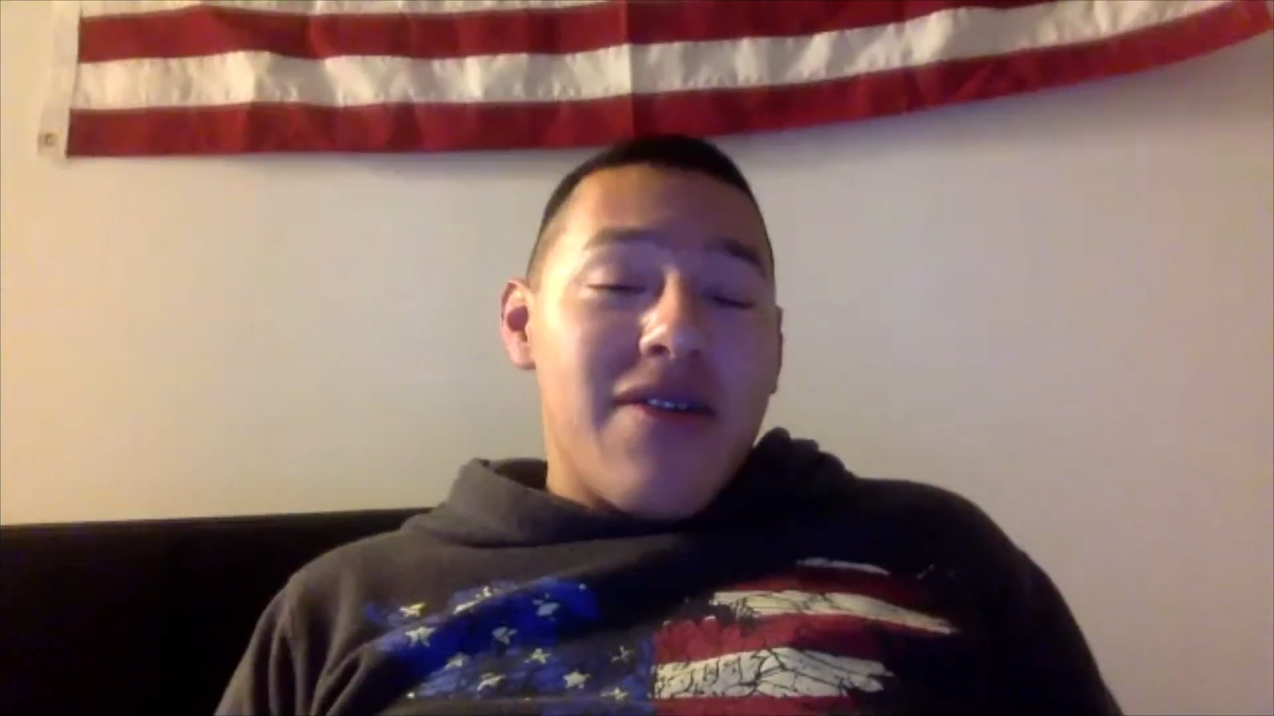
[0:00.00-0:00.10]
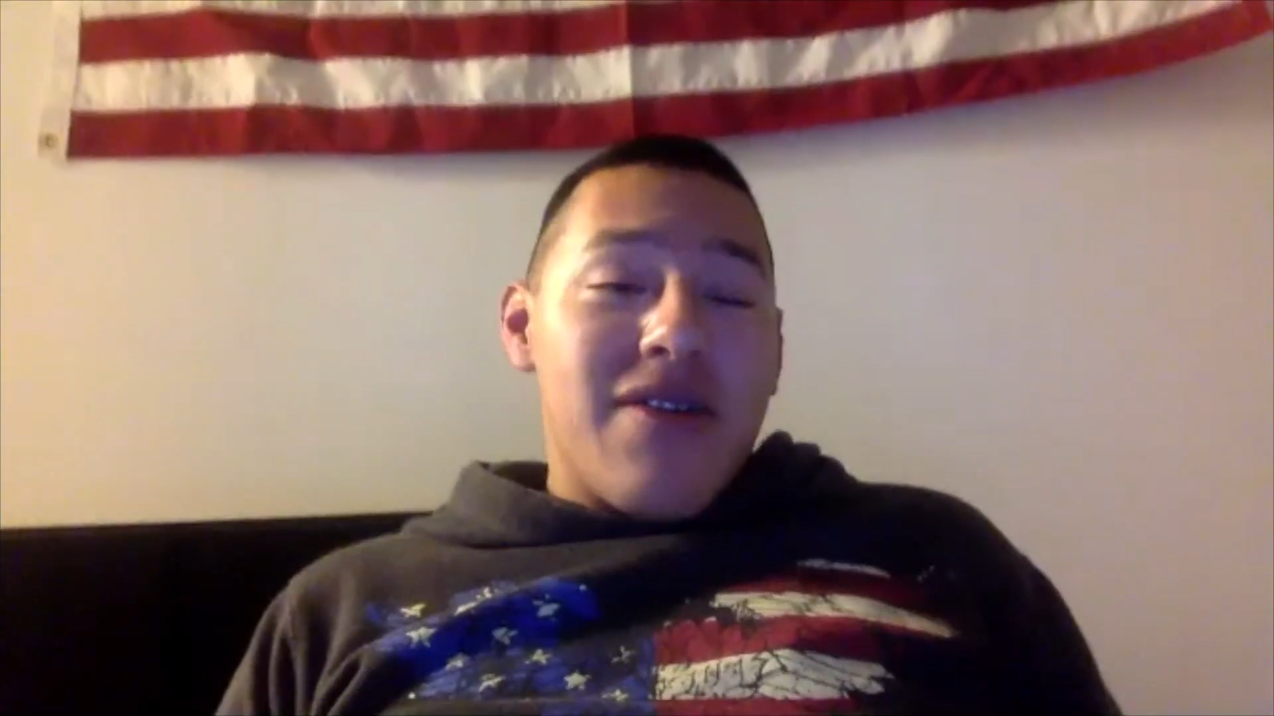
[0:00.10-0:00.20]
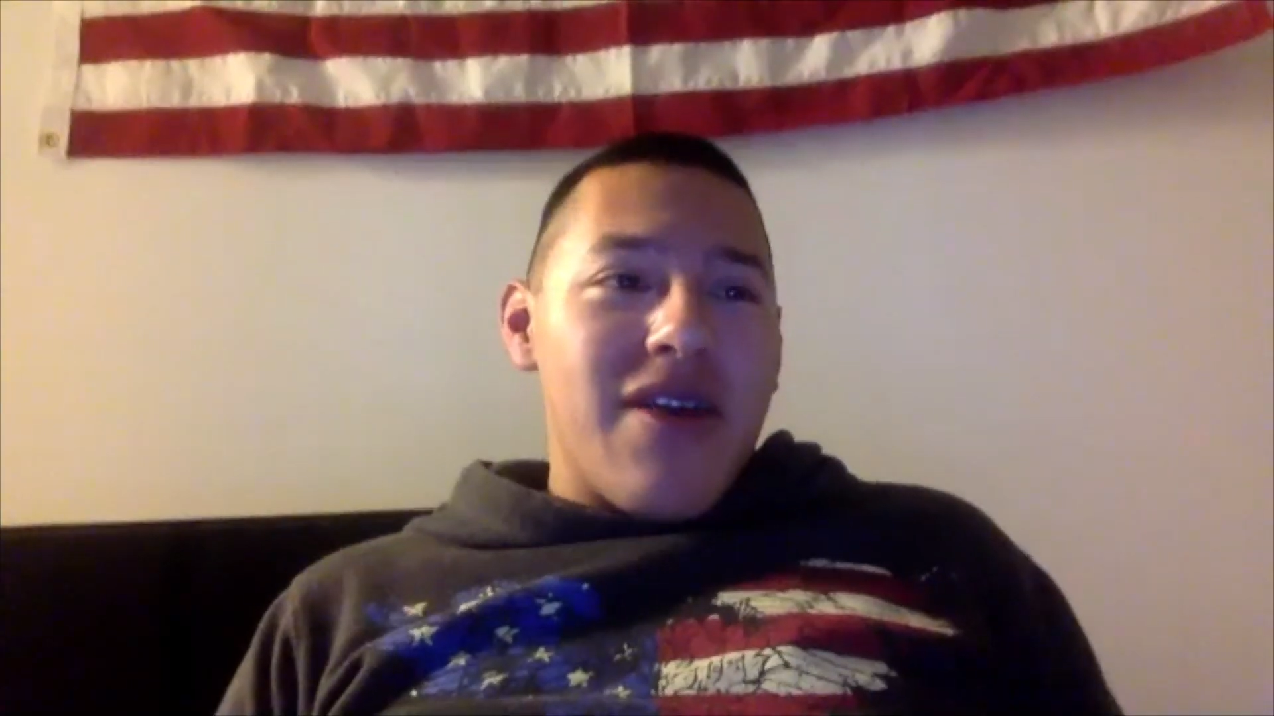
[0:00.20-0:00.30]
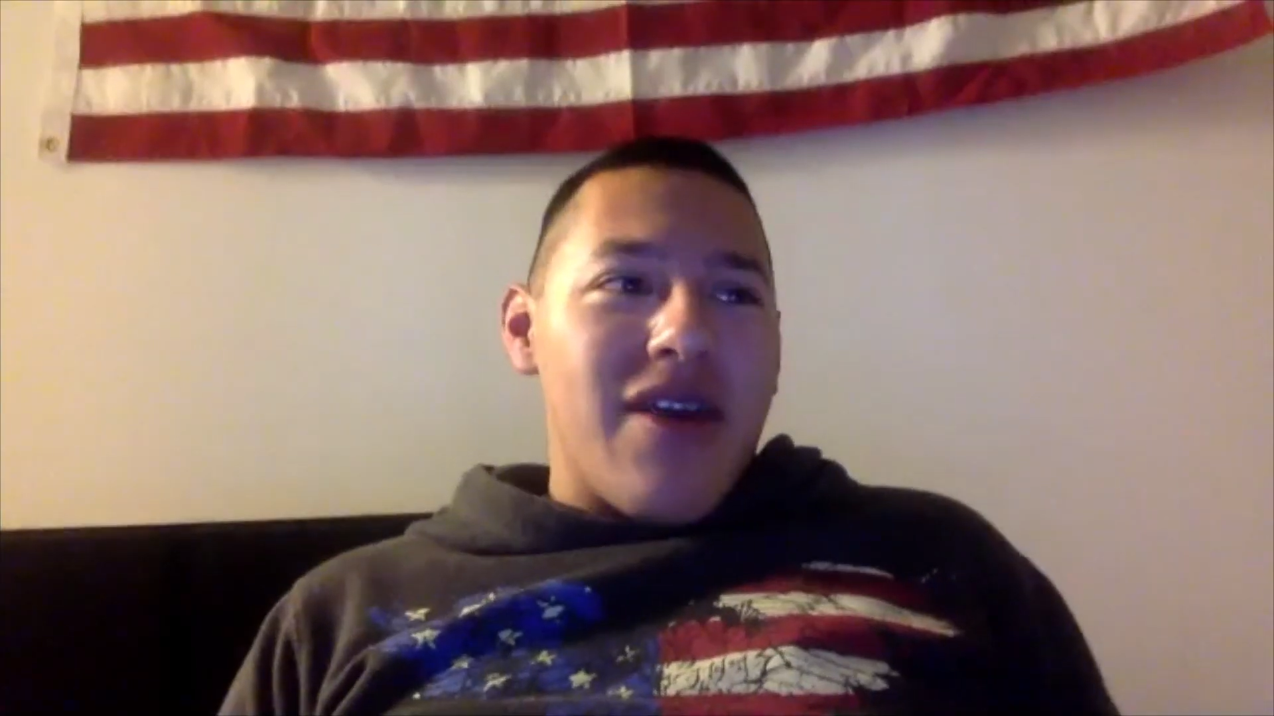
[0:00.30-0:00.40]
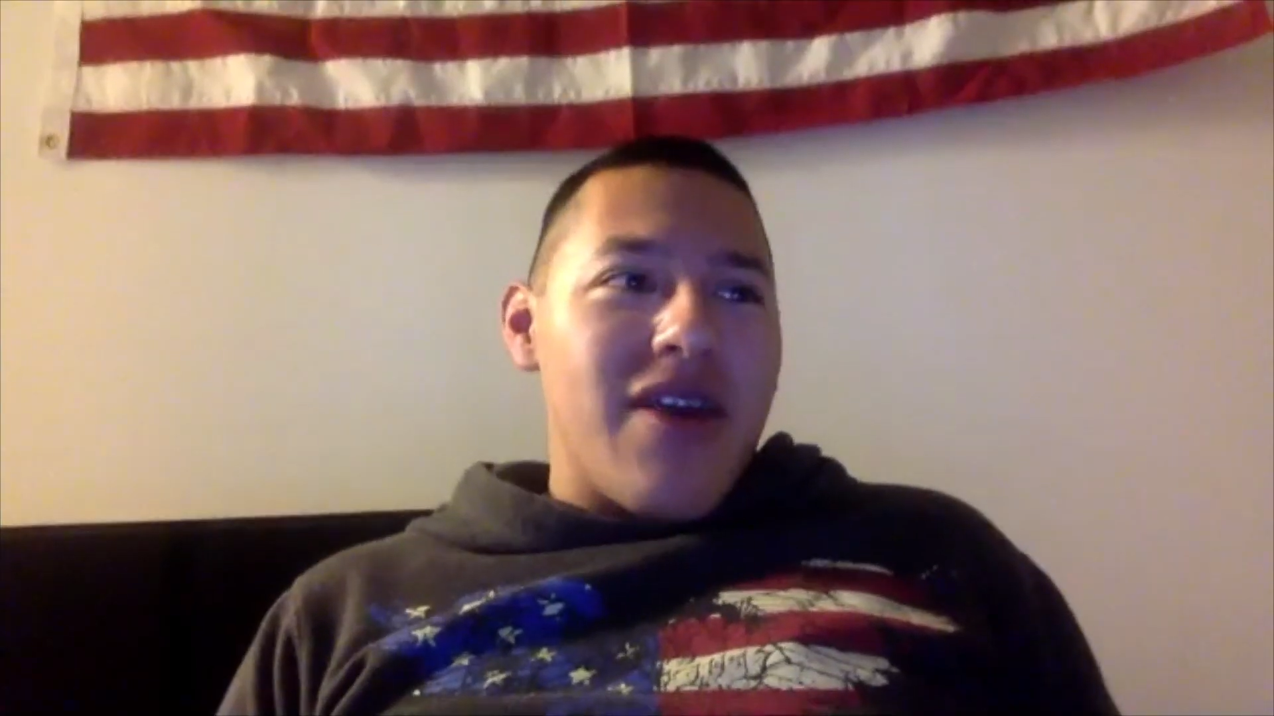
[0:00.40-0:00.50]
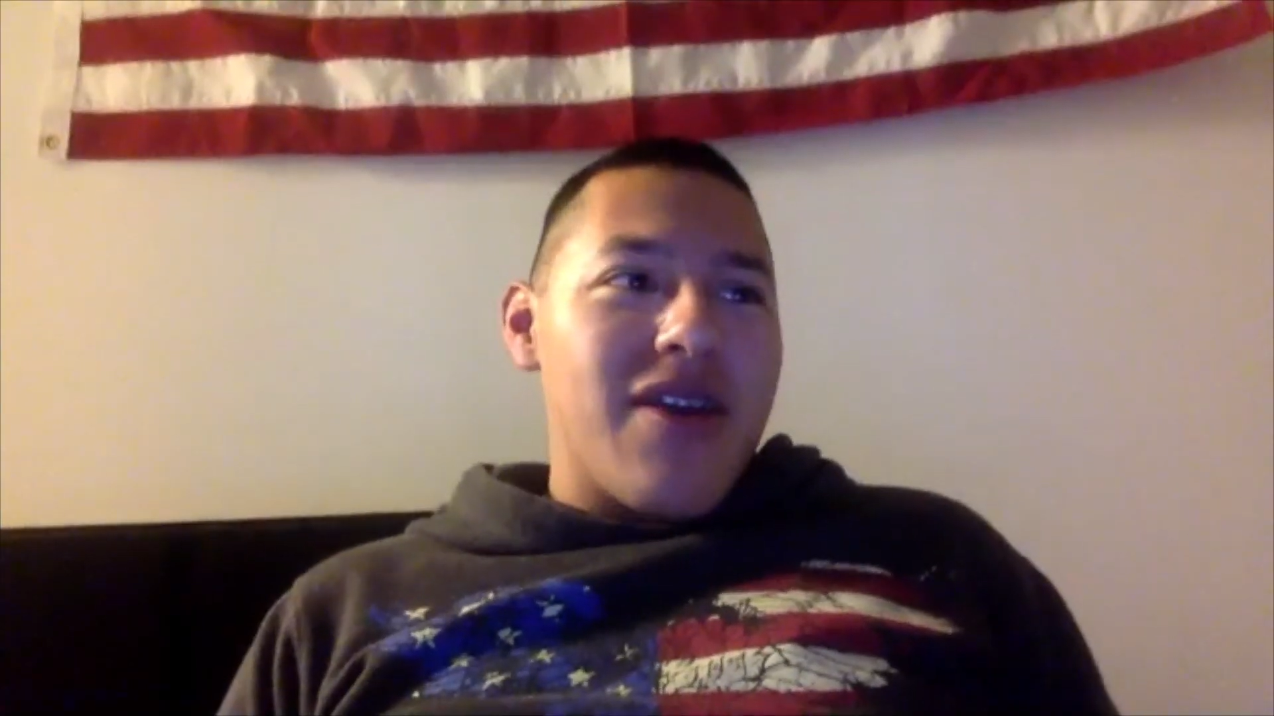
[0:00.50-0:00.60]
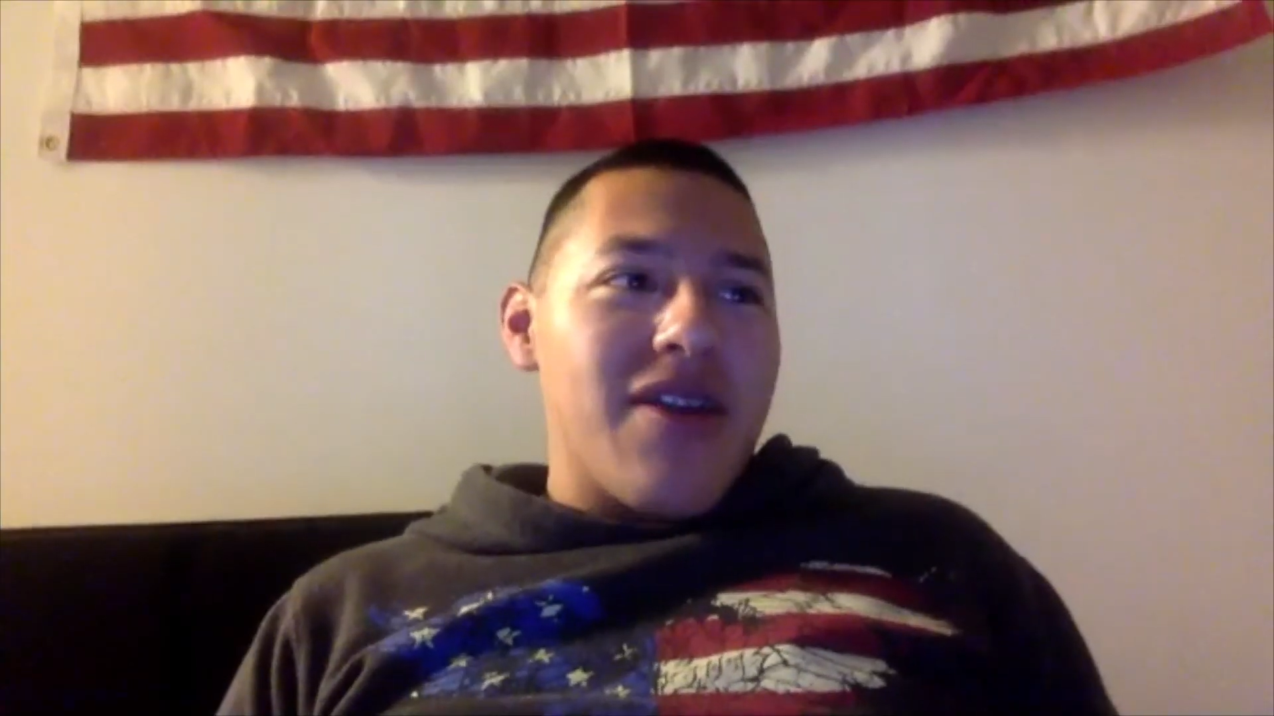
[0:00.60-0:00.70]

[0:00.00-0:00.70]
and